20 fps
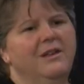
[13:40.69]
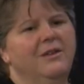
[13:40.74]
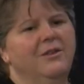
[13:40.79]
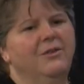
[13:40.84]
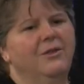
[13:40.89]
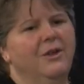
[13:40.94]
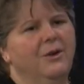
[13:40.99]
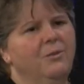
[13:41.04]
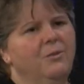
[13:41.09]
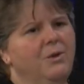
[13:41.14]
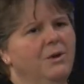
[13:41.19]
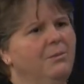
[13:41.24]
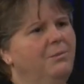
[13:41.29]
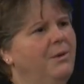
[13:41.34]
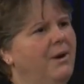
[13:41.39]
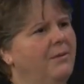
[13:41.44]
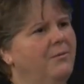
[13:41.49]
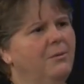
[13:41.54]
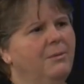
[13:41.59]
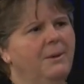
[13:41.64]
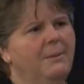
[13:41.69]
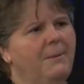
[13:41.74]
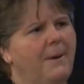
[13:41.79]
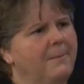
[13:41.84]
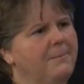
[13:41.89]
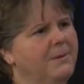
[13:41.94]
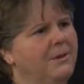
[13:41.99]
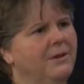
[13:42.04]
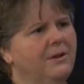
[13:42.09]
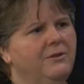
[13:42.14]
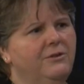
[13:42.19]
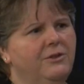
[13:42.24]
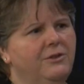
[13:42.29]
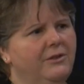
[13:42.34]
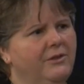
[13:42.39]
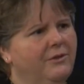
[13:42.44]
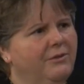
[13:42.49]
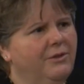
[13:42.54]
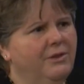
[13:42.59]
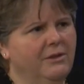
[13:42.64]
There were probably
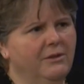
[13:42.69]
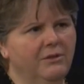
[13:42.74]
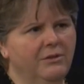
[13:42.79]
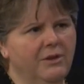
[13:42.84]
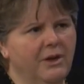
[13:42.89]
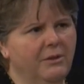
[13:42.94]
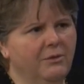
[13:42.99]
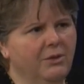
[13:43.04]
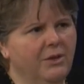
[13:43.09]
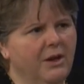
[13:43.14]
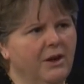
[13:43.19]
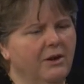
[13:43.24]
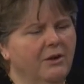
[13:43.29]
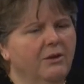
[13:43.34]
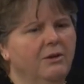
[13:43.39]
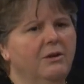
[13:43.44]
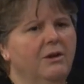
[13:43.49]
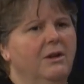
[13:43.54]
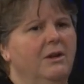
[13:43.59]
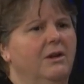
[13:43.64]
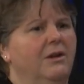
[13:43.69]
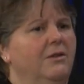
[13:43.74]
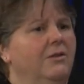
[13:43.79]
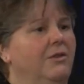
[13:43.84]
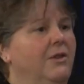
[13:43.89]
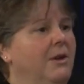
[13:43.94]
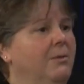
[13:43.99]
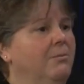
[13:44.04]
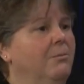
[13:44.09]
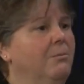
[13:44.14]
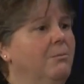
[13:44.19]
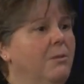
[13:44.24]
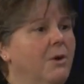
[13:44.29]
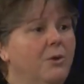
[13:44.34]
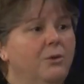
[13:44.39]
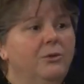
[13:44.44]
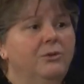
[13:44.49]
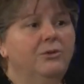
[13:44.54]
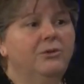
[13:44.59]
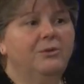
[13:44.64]
populations of seals out there that
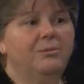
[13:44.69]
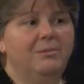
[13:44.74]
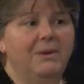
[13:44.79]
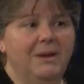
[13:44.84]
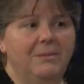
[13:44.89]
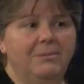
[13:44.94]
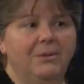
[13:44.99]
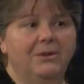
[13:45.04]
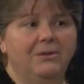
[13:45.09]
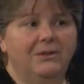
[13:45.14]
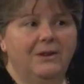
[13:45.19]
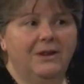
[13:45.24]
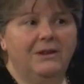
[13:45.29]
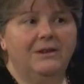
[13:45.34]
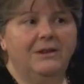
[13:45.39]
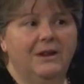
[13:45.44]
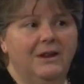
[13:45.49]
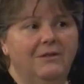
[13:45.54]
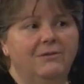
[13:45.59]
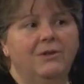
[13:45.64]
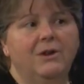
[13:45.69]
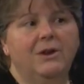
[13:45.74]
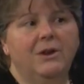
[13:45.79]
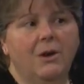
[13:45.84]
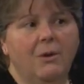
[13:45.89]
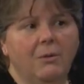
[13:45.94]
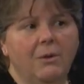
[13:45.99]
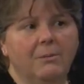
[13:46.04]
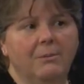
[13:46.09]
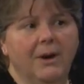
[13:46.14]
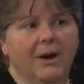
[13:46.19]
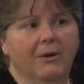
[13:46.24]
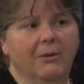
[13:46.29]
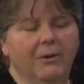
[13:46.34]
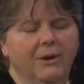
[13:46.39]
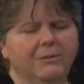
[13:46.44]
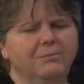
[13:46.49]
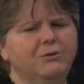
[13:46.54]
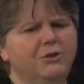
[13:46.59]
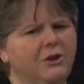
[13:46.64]
most people didn't even know
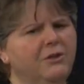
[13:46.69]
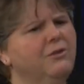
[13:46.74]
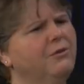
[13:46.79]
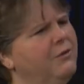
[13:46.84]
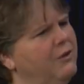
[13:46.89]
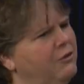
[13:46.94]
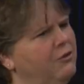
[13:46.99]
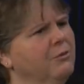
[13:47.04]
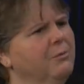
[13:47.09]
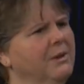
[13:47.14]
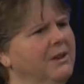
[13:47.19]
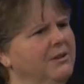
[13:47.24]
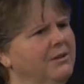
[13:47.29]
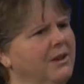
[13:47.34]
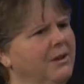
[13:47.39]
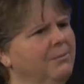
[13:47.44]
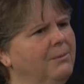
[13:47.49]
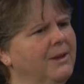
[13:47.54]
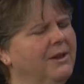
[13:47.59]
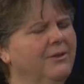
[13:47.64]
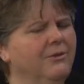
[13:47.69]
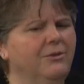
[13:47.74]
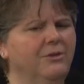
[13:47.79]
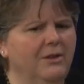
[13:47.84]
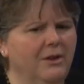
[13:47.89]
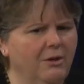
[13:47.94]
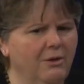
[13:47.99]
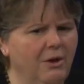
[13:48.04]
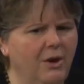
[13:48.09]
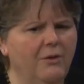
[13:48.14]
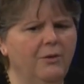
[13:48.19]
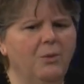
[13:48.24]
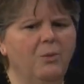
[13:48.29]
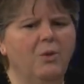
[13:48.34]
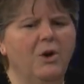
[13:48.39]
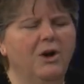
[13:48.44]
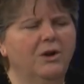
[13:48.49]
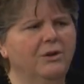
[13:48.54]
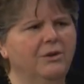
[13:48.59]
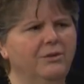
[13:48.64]
about. I'm sure the fishermen did, because they're on the
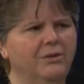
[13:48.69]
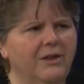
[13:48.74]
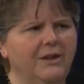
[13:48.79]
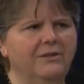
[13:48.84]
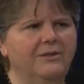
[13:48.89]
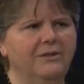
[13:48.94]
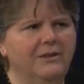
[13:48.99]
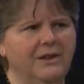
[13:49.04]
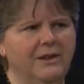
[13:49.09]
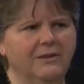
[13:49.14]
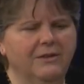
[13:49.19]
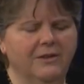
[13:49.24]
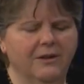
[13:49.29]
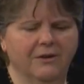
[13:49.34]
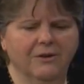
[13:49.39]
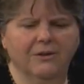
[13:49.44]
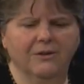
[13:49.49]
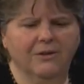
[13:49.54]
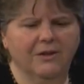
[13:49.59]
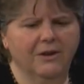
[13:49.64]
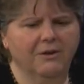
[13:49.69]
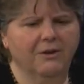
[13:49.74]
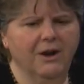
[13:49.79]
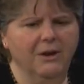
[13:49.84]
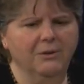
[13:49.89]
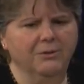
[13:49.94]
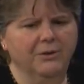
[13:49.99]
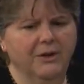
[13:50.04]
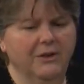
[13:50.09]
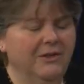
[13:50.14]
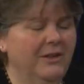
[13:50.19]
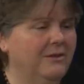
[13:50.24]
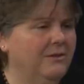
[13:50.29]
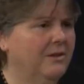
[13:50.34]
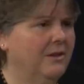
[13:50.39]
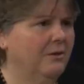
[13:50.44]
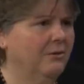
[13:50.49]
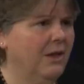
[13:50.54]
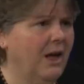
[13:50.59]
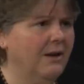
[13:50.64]
water, they see it, they're out there. That's
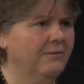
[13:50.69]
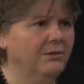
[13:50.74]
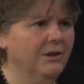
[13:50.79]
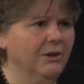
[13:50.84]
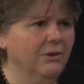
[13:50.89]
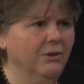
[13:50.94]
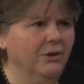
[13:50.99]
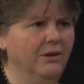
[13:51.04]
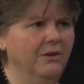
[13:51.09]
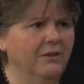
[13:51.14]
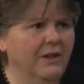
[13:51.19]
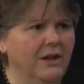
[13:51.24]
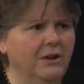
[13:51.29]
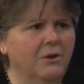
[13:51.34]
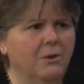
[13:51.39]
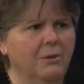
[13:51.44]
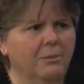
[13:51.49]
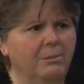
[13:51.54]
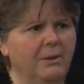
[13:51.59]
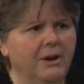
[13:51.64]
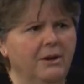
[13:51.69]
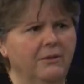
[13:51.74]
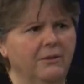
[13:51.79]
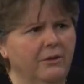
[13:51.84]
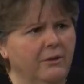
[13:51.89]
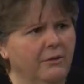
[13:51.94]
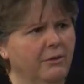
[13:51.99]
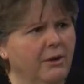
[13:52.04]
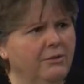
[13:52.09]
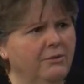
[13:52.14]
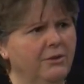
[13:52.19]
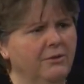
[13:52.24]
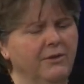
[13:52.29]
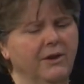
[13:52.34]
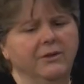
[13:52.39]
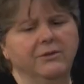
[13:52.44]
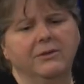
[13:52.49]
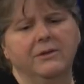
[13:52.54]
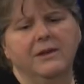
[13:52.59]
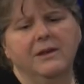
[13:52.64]
their livelihood, and they know it better than the rest of
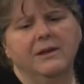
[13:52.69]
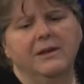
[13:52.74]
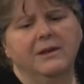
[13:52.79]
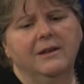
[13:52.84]
us.